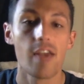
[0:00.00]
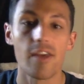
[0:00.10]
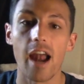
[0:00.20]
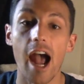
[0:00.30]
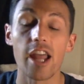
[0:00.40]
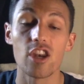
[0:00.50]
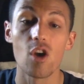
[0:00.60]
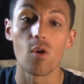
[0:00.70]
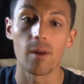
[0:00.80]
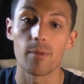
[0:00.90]
that I
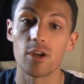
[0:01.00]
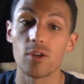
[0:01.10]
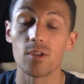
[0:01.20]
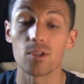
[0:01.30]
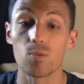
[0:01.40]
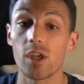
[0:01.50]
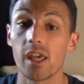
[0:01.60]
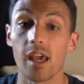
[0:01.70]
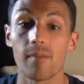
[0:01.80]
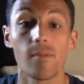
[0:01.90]
know what I'm going to do this
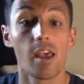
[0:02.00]
weekend.